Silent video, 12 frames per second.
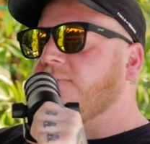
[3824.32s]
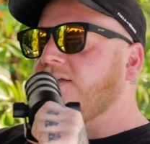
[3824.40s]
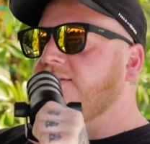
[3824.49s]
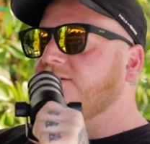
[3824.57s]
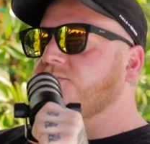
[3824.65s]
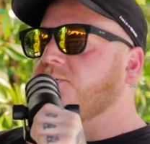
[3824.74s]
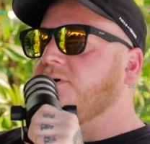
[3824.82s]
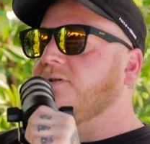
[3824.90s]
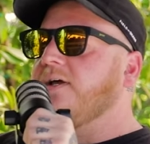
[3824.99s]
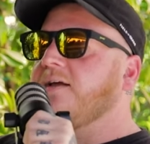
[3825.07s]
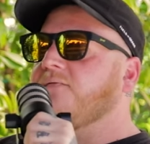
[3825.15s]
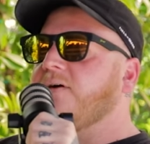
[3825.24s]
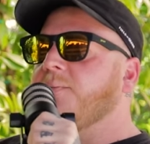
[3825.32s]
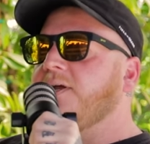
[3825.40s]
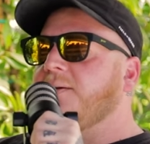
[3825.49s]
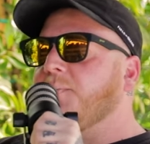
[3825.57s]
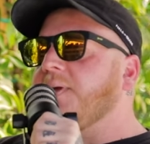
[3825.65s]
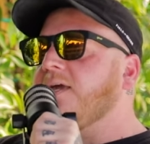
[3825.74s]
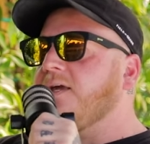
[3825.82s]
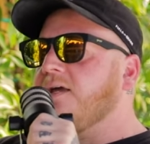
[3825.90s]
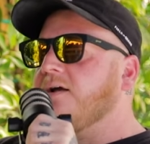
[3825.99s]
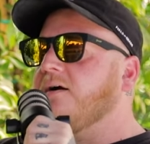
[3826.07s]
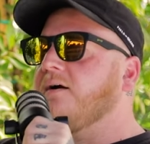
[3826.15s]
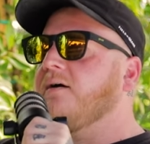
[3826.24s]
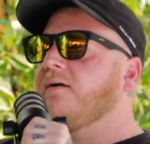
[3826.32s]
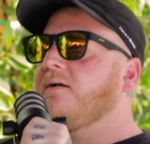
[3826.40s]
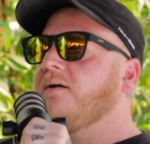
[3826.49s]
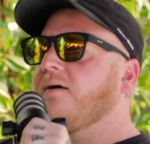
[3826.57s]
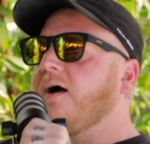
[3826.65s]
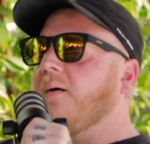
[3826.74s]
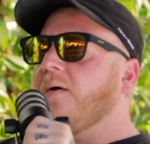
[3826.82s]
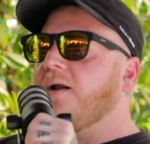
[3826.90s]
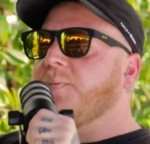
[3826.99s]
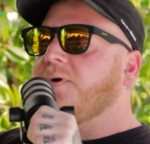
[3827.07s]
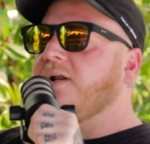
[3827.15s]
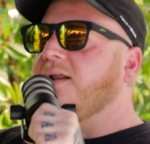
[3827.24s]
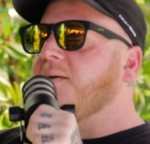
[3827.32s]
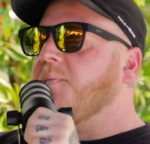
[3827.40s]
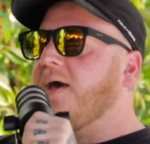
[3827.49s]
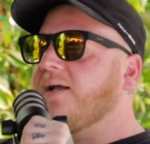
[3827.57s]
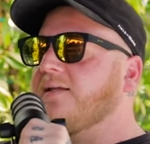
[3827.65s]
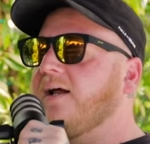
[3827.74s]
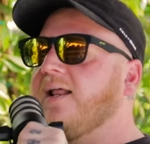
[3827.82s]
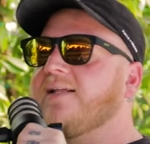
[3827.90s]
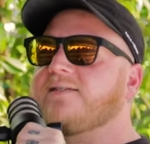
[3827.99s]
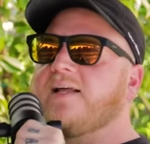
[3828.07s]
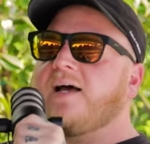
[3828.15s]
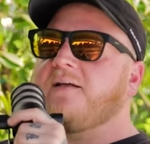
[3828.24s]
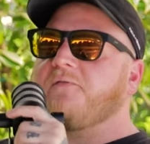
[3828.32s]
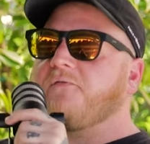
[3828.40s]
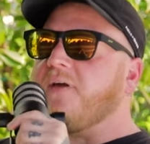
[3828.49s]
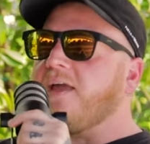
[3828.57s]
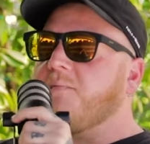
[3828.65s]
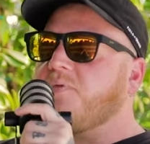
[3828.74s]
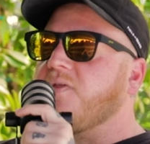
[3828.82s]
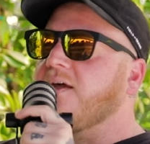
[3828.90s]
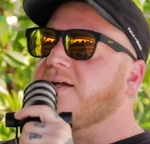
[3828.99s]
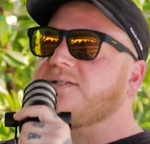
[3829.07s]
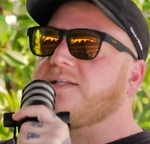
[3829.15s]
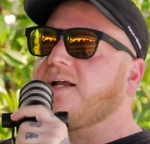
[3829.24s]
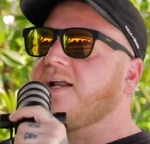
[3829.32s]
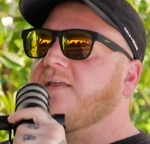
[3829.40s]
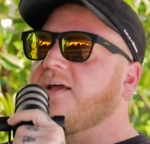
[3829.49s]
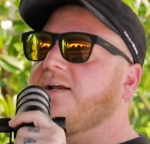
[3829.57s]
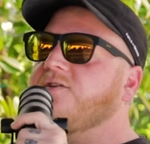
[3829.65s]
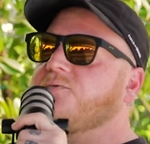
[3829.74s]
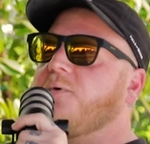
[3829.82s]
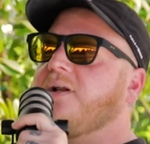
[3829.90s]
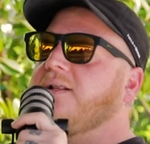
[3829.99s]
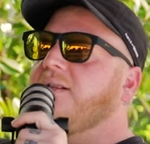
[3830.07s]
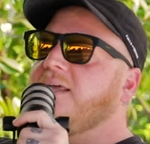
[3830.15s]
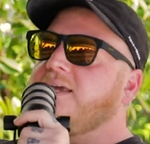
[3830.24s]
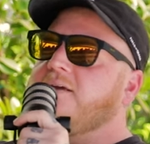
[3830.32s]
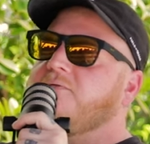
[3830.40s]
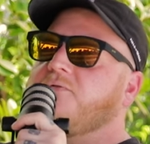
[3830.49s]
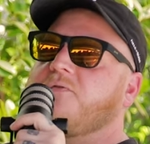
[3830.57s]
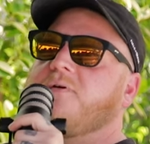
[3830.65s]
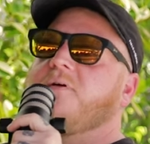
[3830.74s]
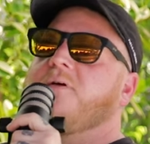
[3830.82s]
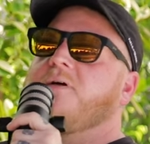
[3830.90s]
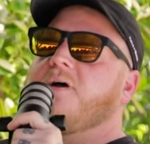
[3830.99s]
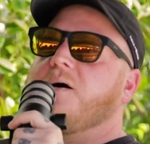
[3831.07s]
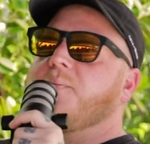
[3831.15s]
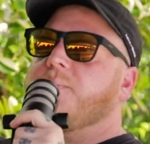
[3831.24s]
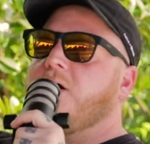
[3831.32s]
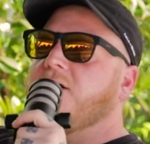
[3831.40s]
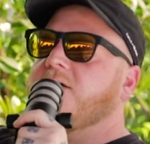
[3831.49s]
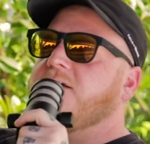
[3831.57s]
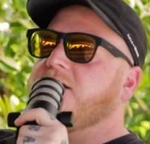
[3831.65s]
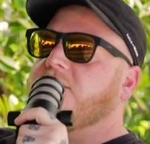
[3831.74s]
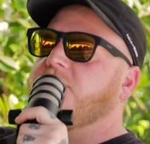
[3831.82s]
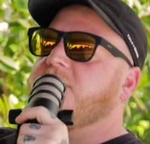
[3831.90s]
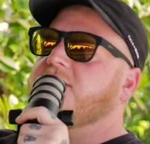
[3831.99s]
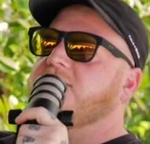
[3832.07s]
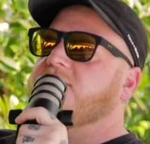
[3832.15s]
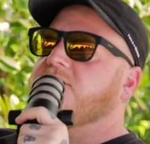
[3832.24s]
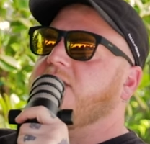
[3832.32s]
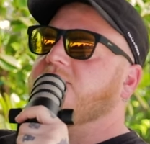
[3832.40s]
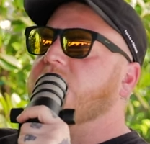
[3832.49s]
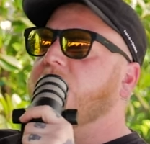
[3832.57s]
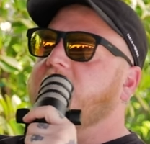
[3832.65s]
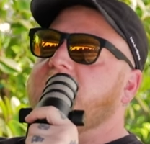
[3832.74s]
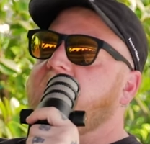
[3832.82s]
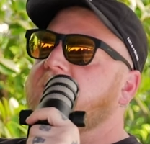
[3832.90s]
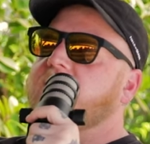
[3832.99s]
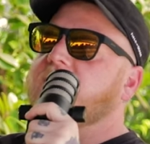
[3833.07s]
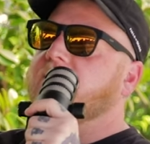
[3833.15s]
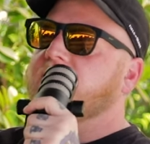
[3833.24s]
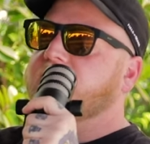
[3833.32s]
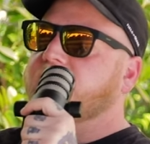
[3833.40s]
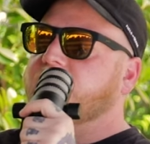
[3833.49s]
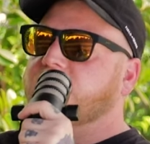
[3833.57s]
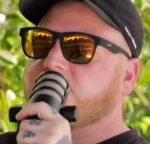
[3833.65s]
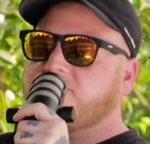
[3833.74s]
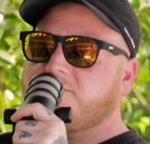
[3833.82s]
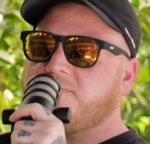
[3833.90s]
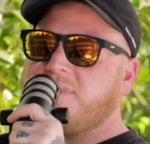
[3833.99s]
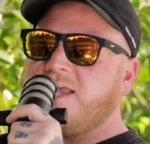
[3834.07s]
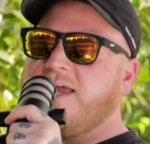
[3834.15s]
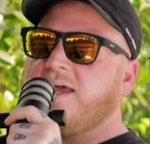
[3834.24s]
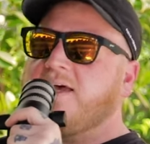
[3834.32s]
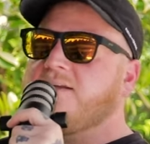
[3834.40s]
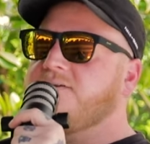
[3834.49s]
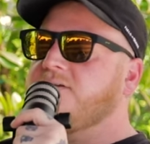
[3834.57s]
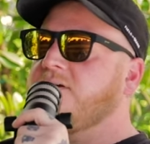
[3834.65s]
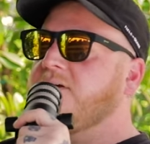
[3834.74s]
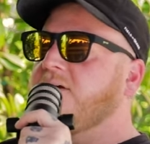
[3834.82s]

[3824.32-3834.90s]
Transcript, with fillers: in this world. Like if I'm going to be here, I want to put an impact on it. It's not a fame thing, it's not anything. I just want to leave a mark here because that's all we can do. And